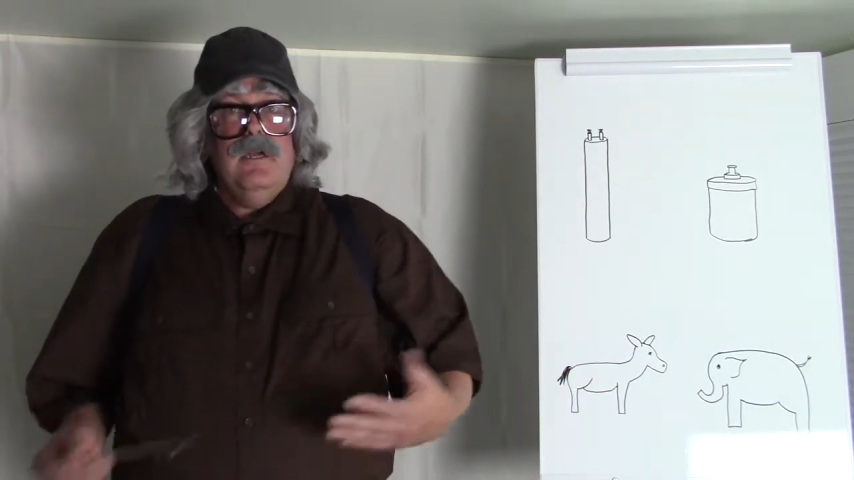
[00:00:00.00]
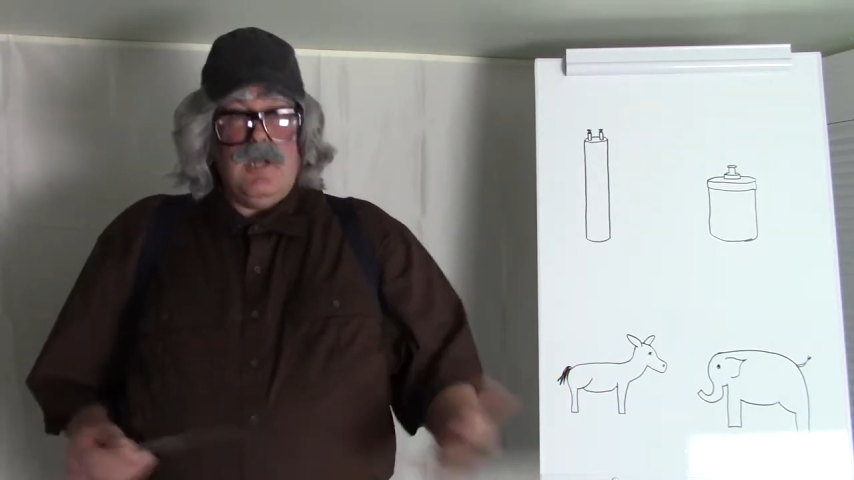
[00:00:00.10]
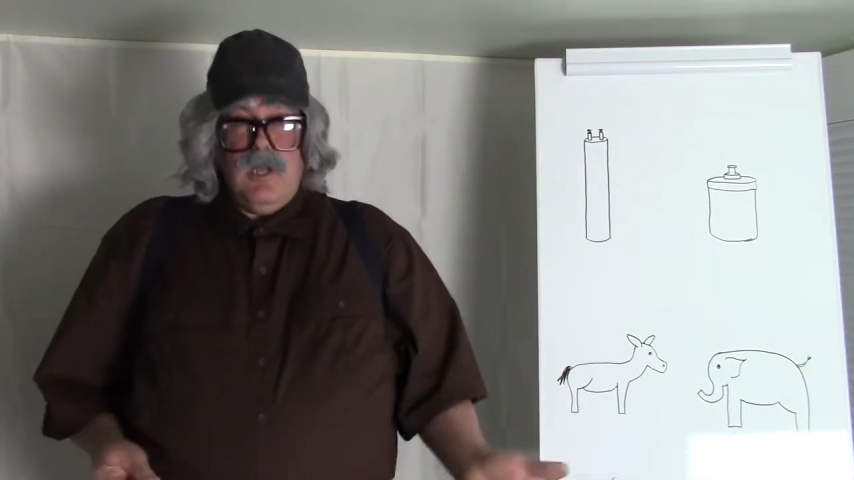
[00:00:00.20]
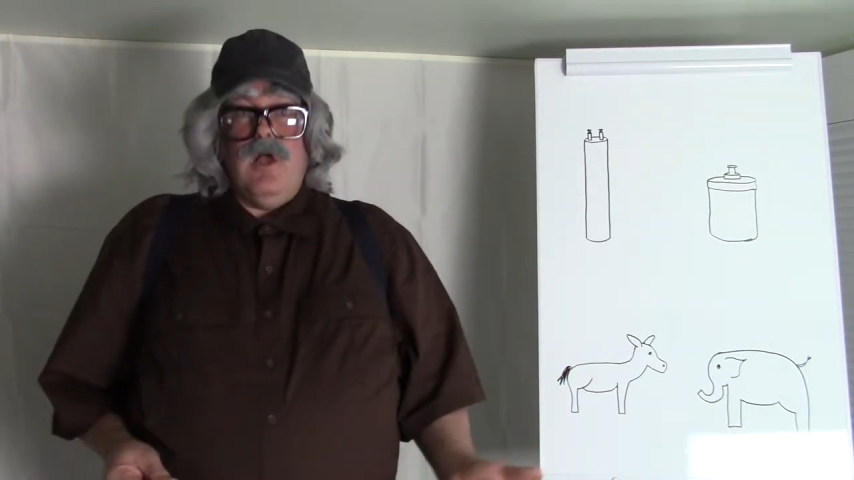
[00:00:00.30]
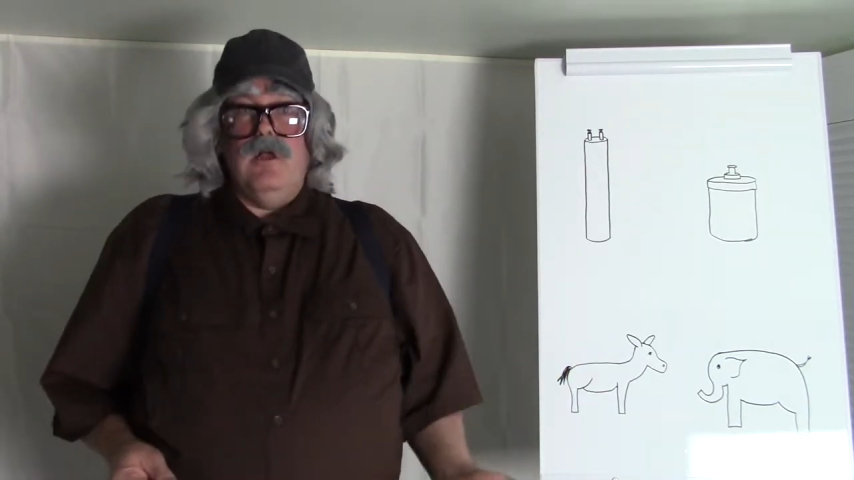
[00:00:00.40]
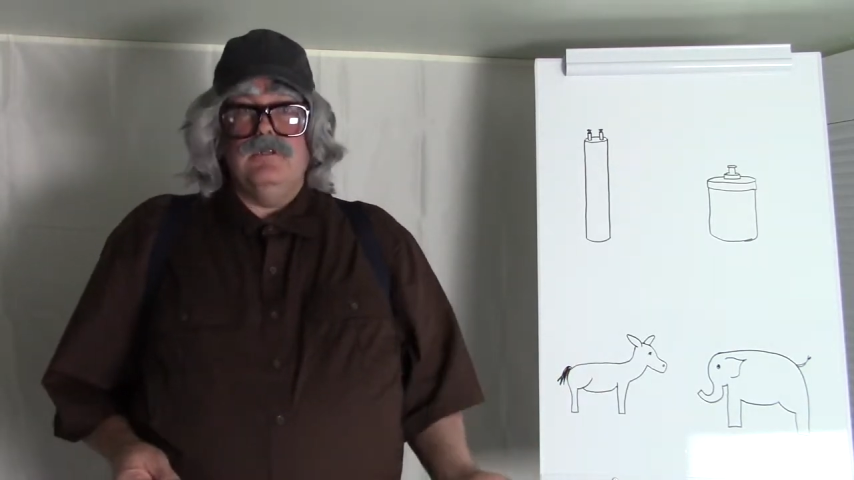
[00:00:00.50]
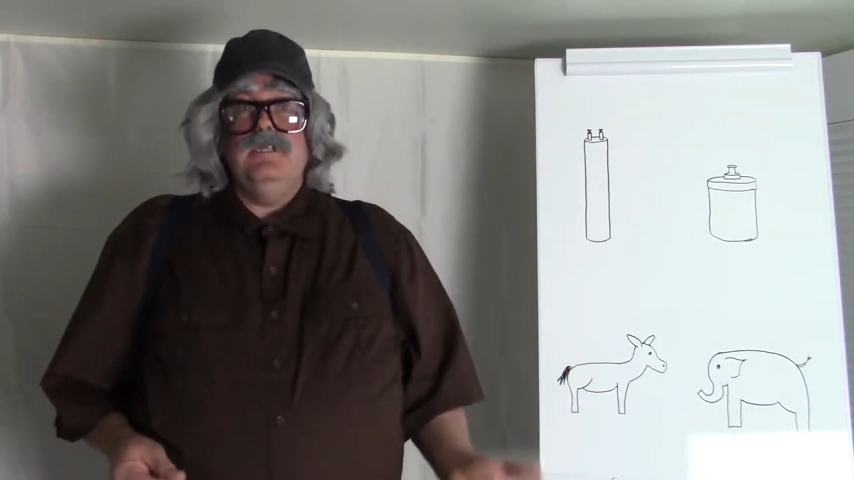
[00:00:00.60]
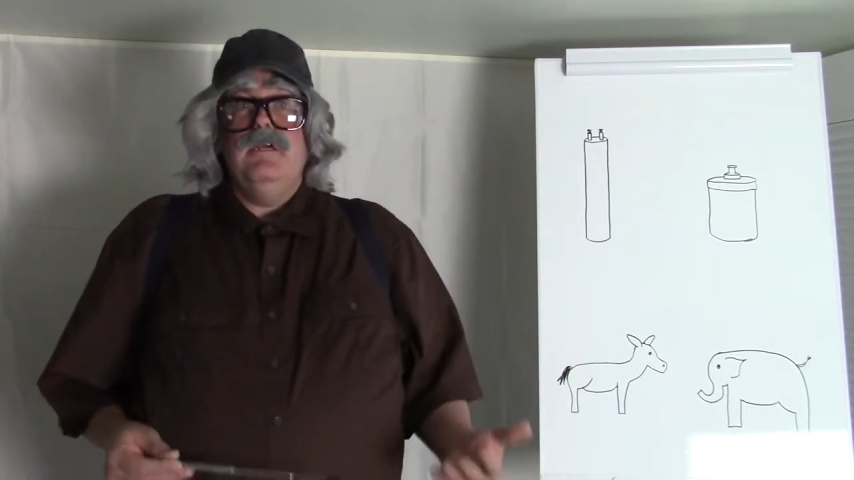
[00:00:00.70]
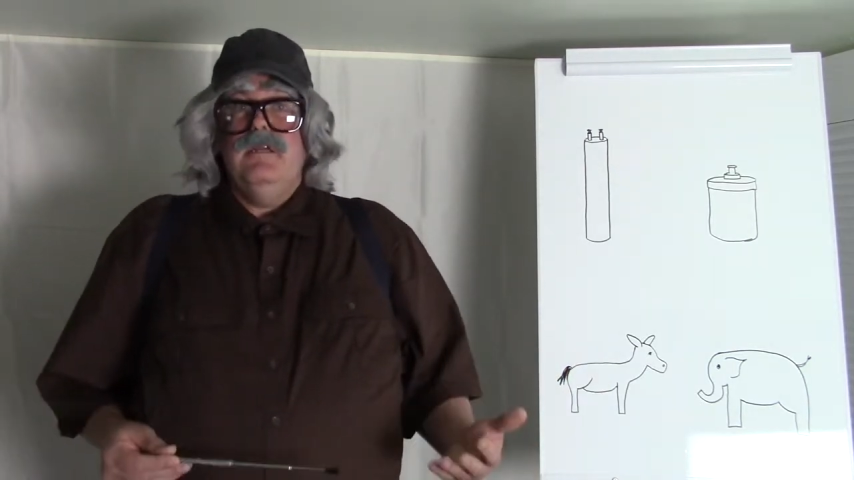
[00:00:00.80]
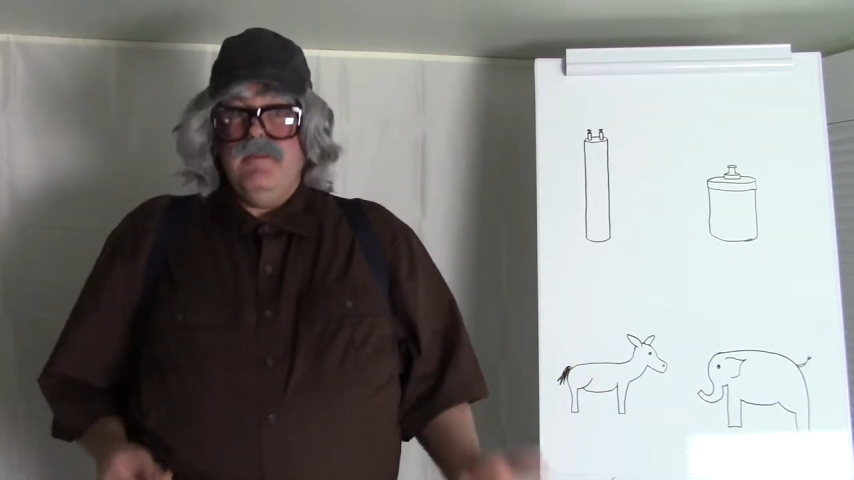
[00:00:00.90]

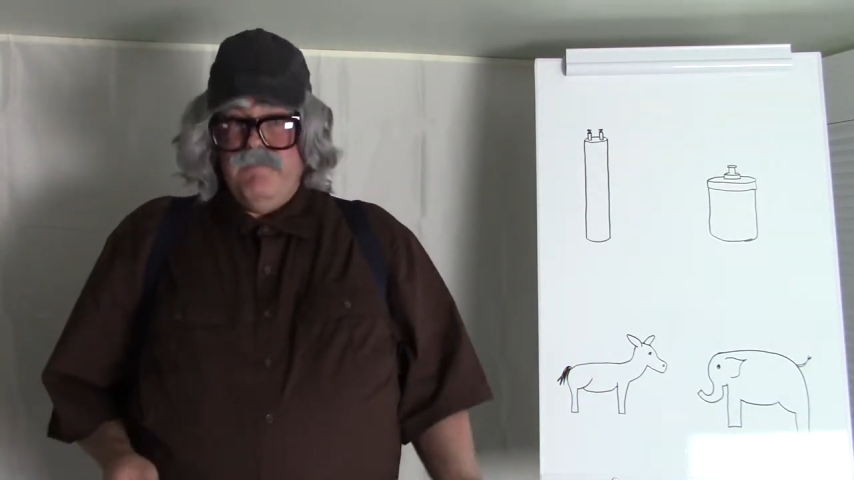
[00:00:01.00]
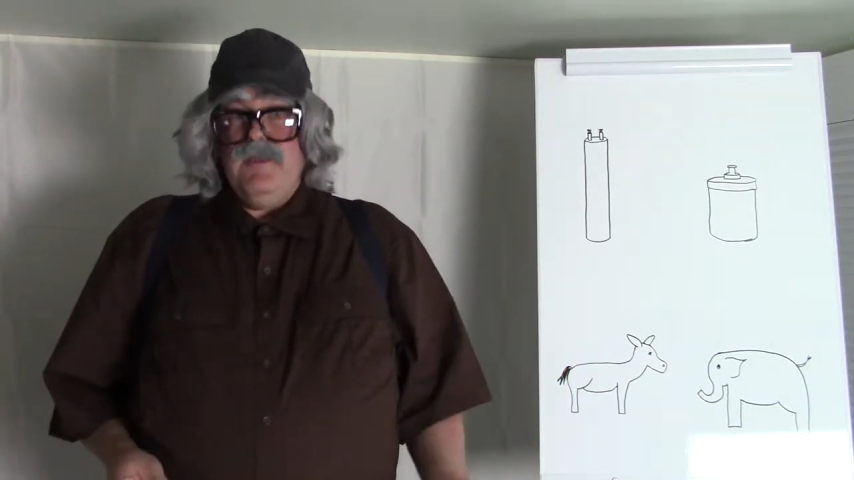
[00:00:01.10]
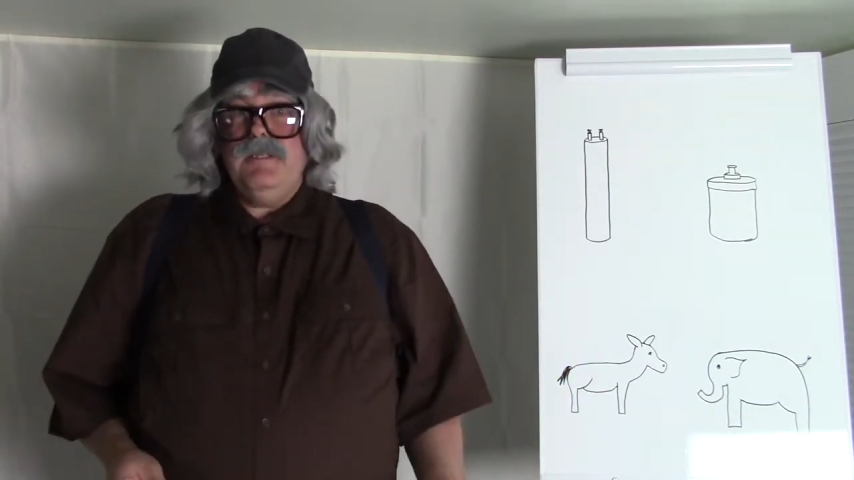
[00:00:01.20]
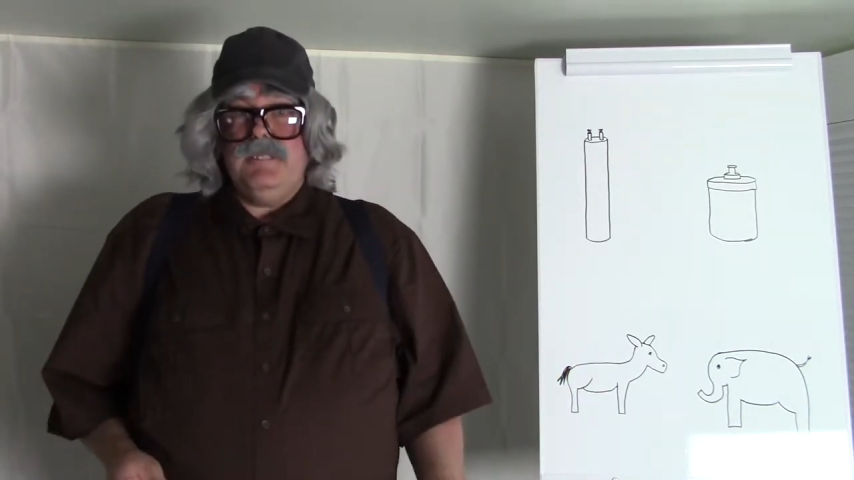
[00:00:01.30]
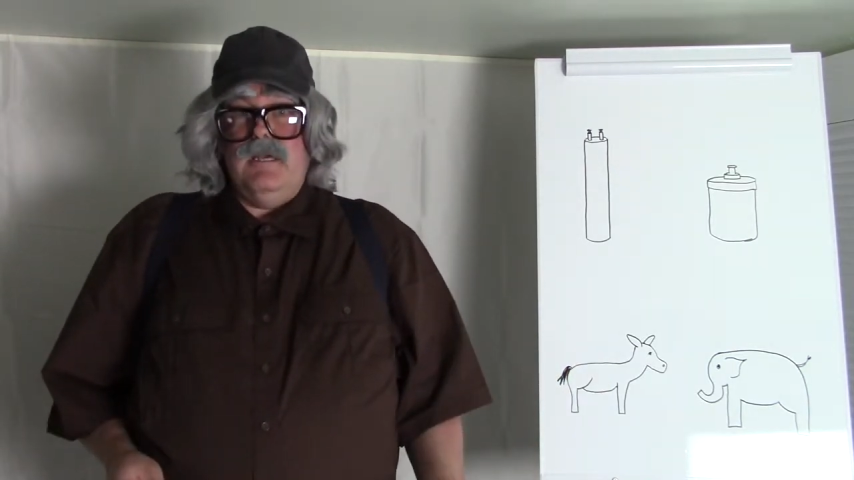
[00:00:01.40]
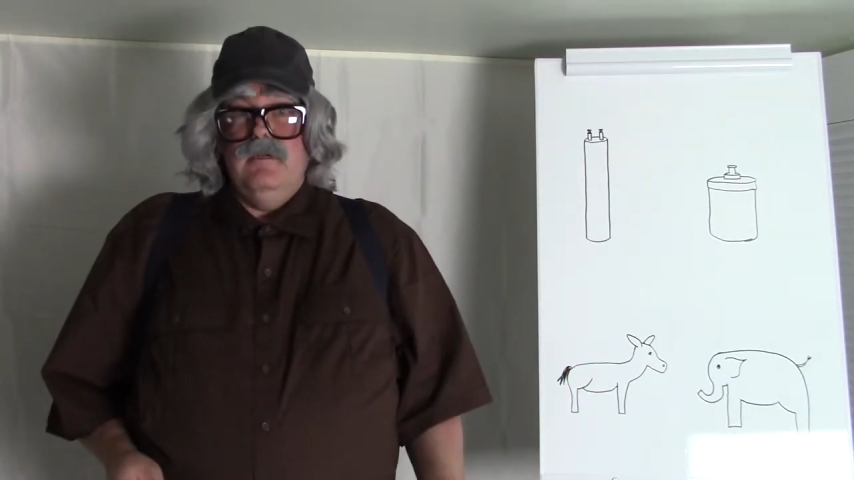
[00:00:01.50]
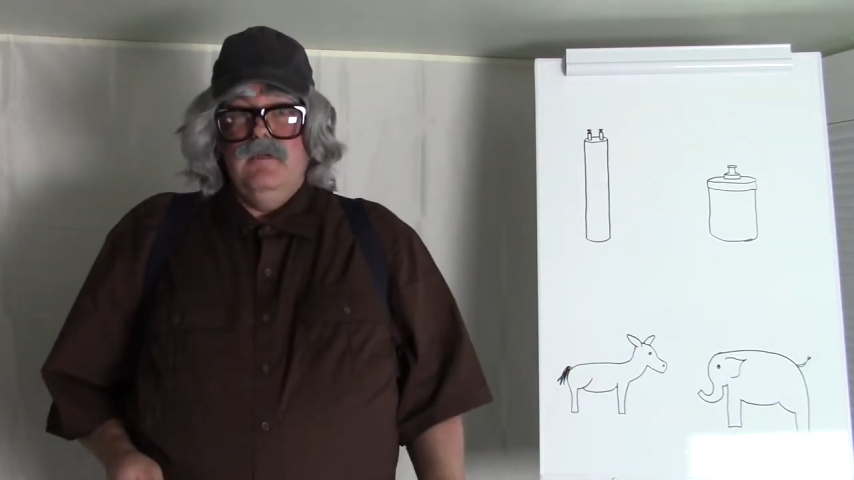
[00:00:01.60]
clogged the filter.